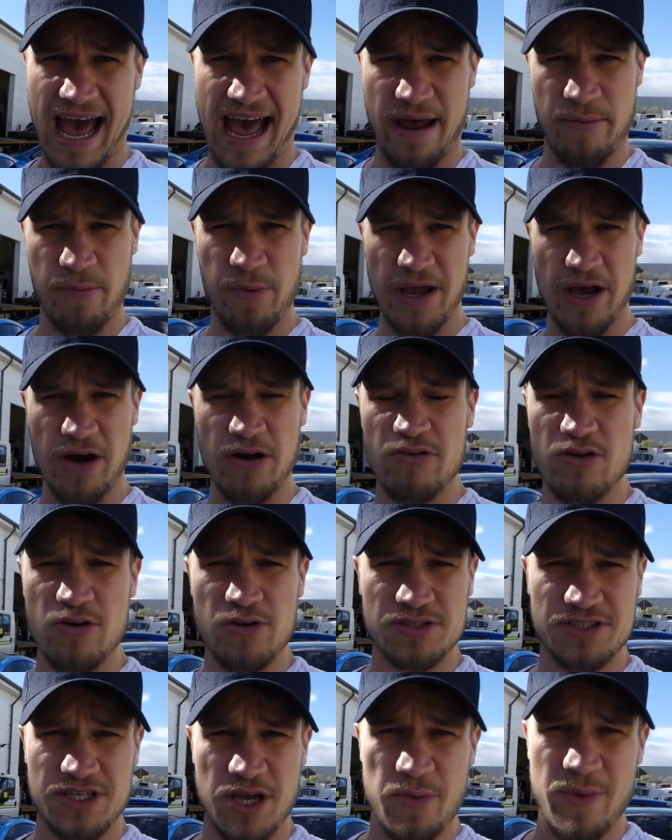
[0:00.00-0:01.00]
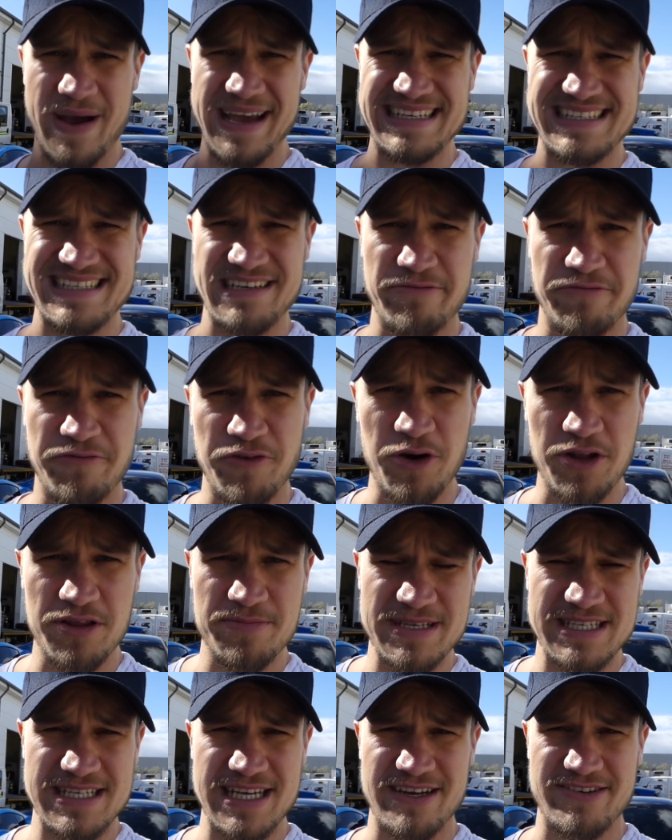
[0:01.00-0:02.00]
and we are also waiting for the
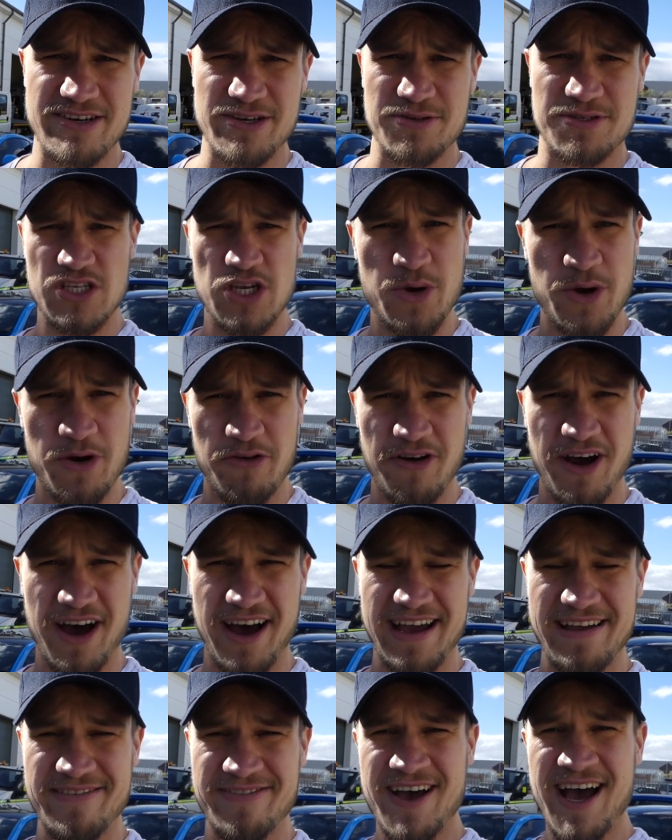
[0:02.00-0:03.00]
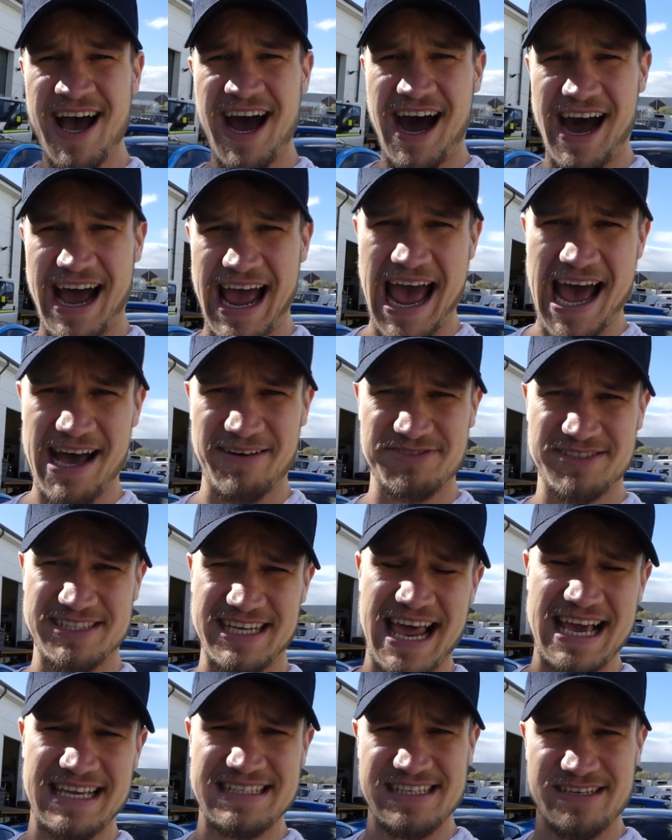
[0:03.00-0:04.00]
material to arrive. I have
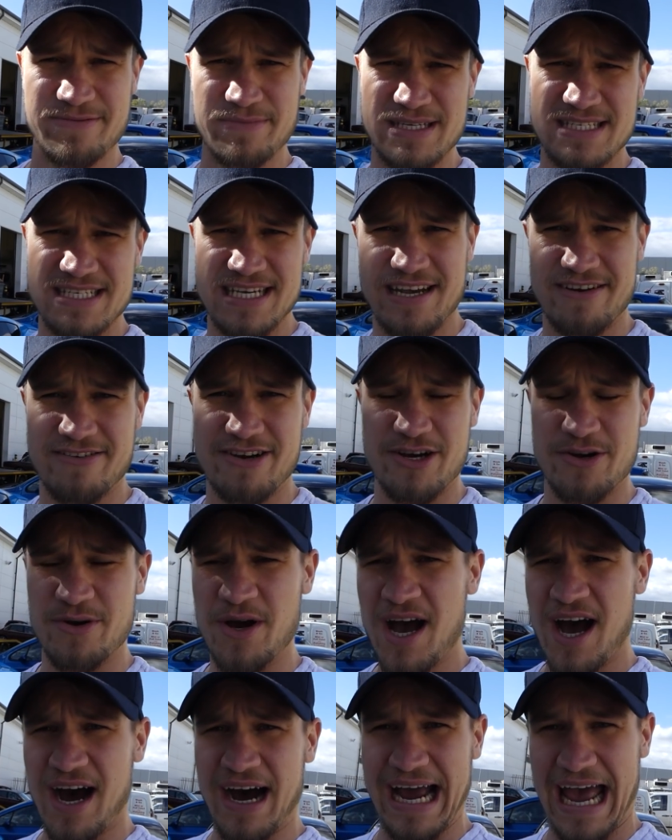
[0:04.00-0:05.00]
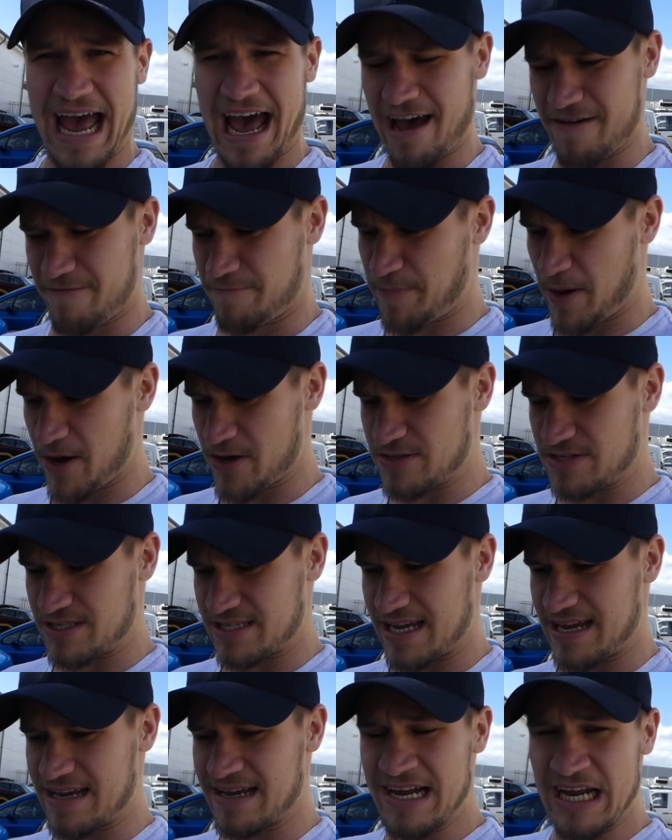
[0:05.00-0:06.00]
selected a material. I have
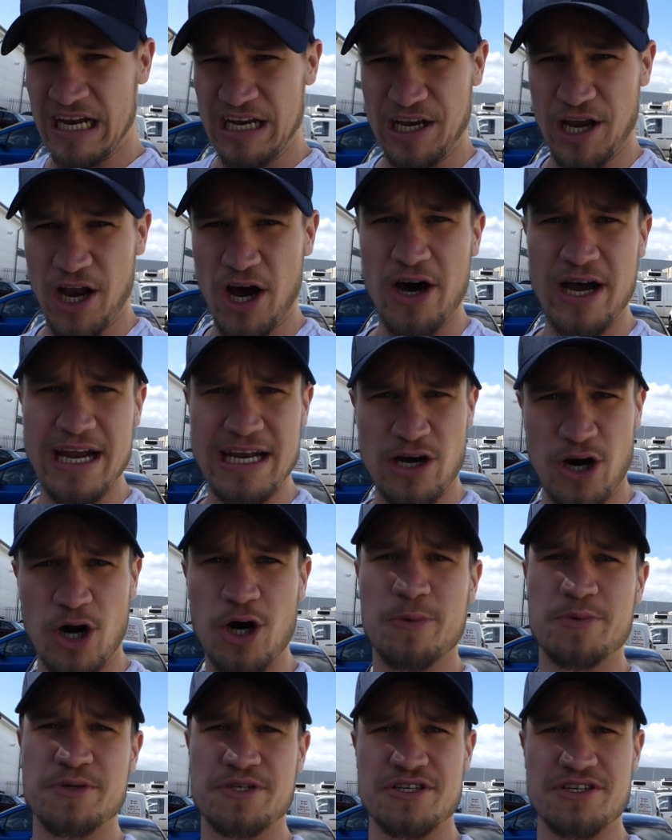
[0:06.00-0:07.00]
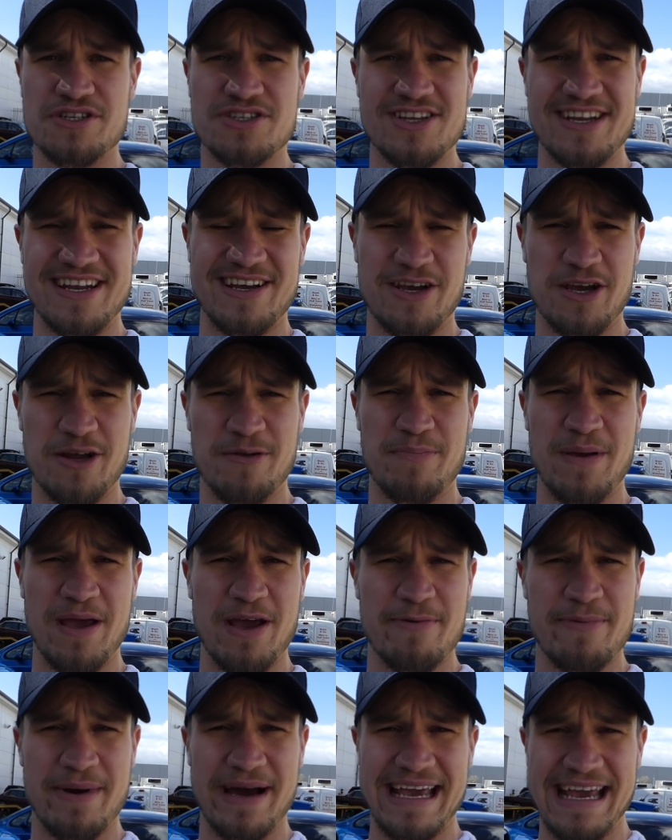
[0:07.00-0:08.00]
posted 9 options that it could be
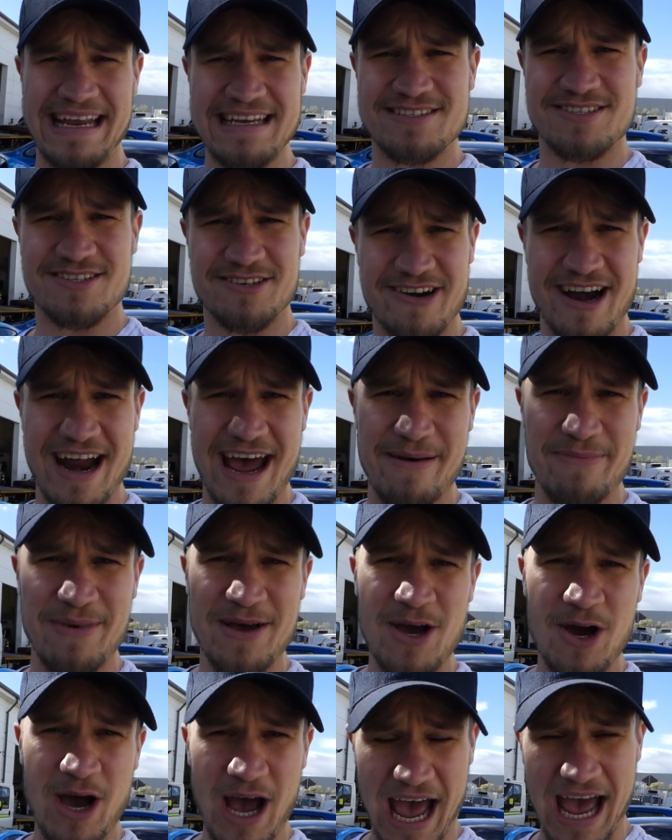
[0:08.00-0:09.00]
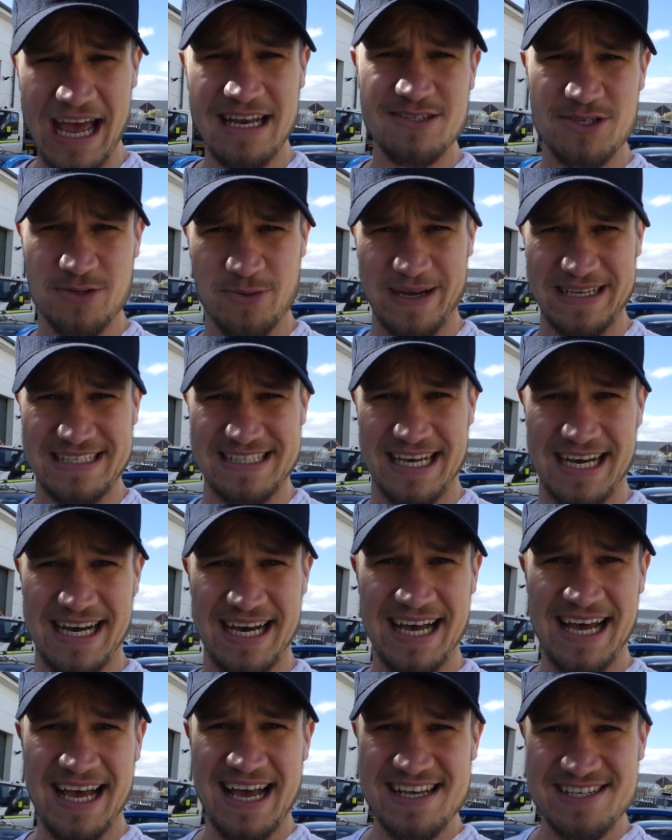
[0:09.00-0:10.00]
on my Instagram and Twitter.
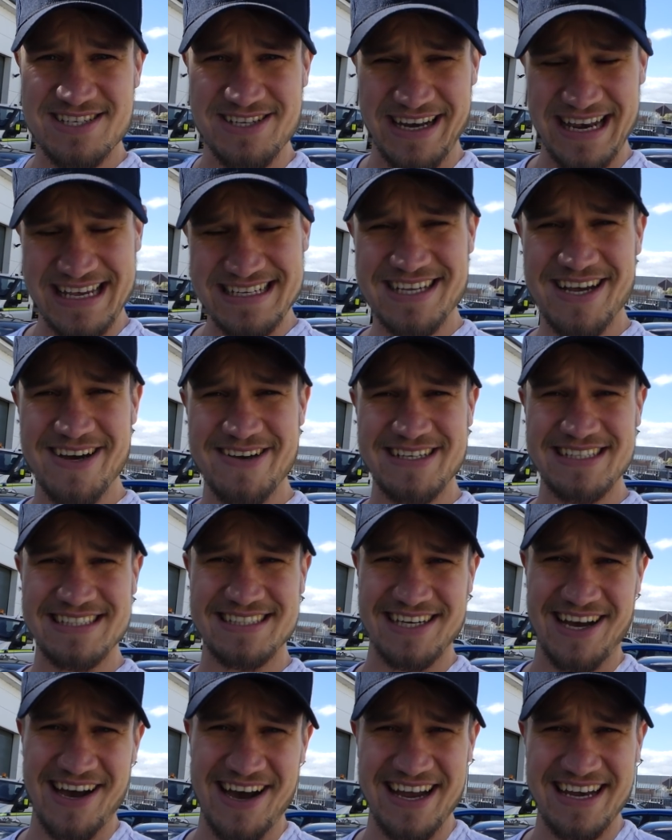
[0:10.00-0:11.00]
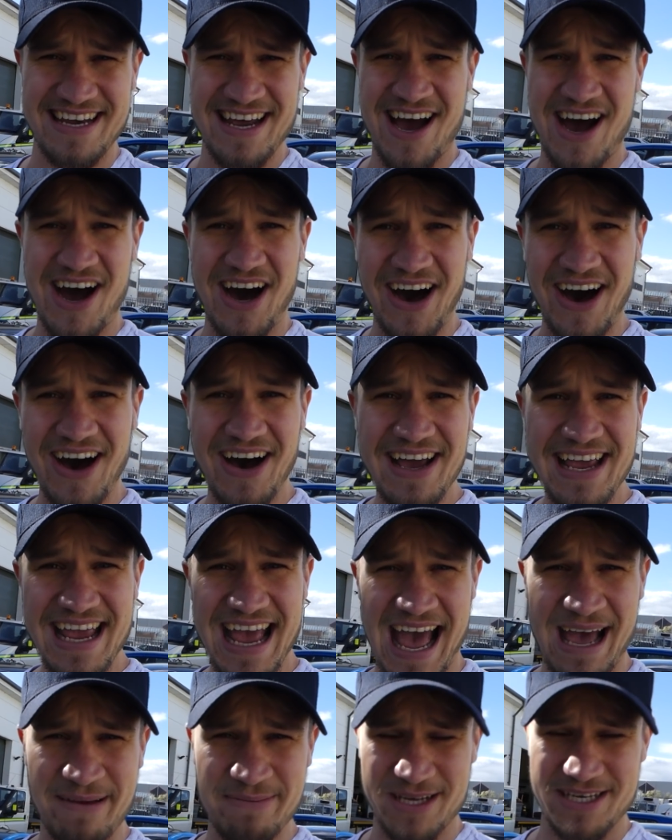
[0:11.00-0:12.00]
So let's go inside. I
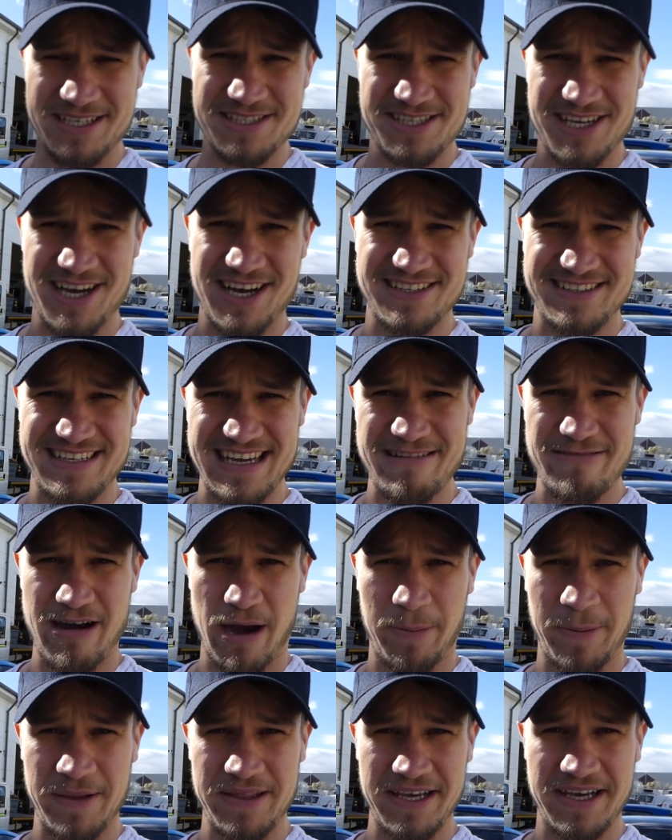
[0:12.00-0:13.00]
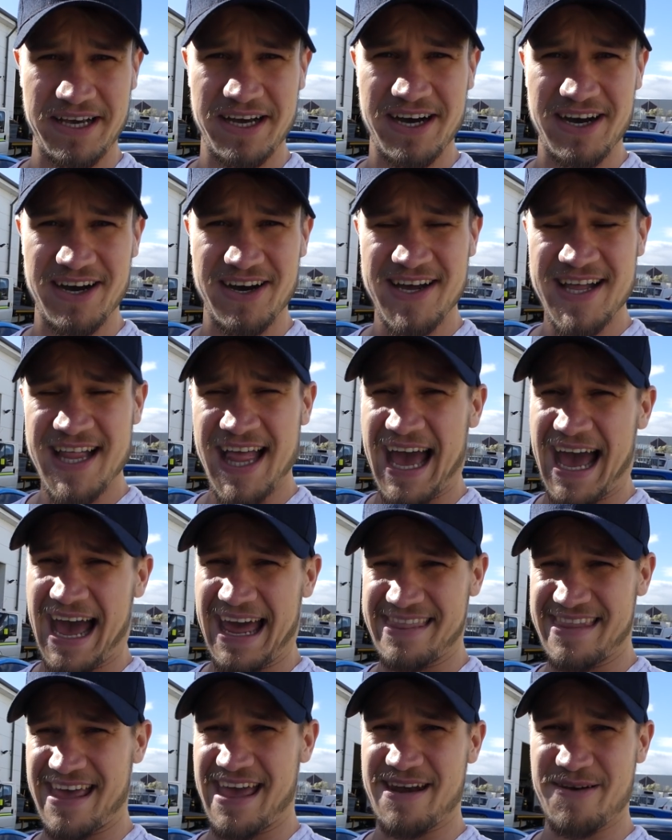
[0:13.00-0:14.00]
am going to start de-wrapping the car,
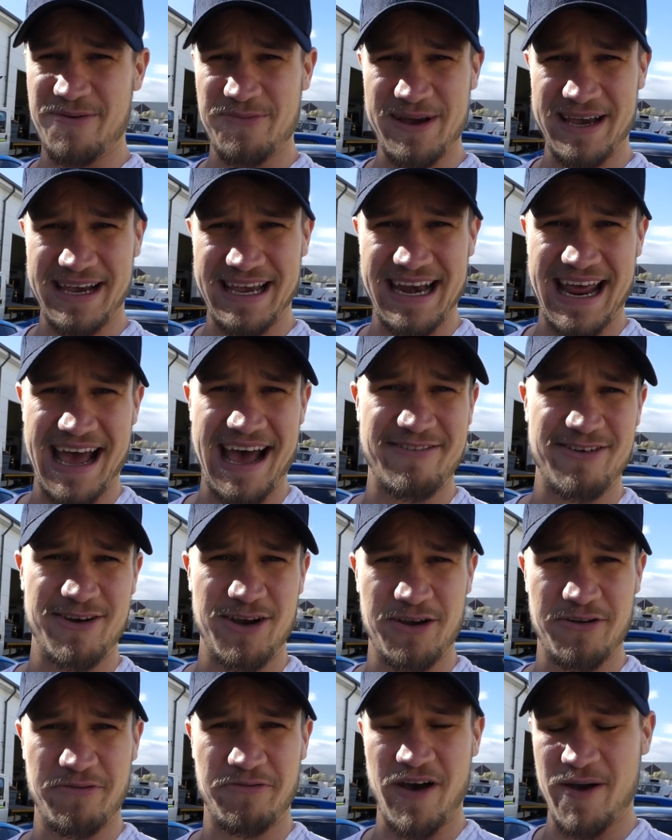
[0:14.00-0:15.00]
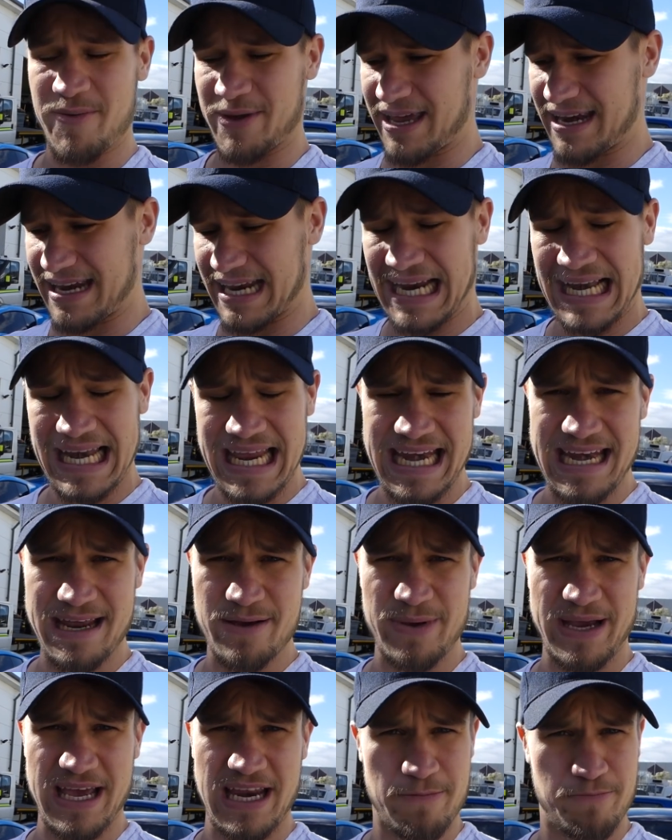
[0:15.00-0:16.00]
and then we're going to have a lot of fun. We're going to clean it,
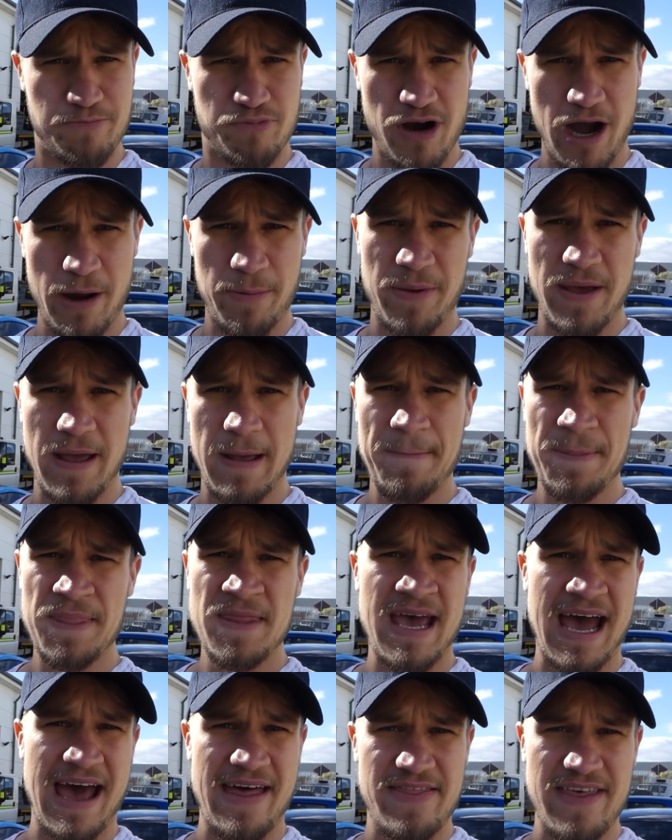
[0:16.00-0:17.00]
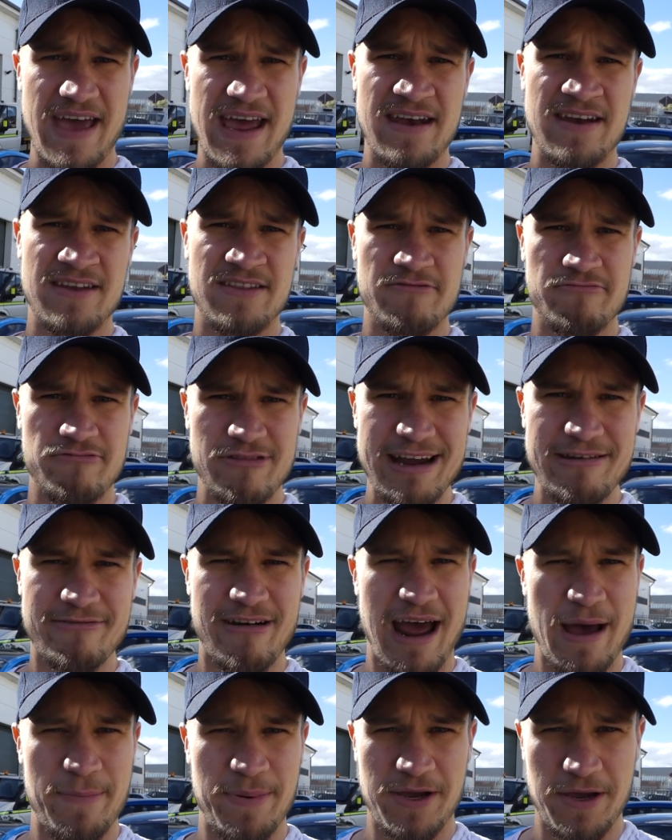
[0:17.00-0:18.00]
we're going to prep it, and then the
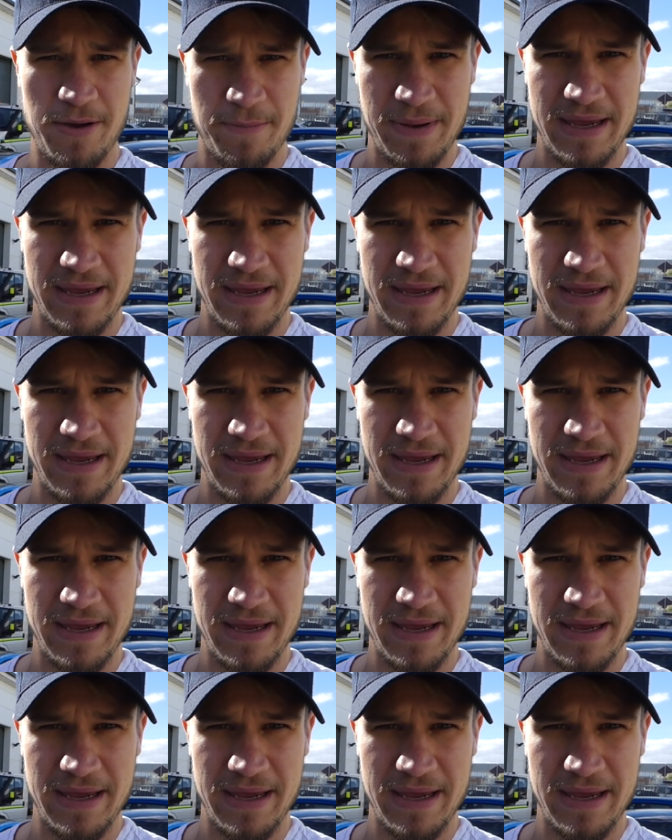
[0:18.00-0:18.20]
re-wrap can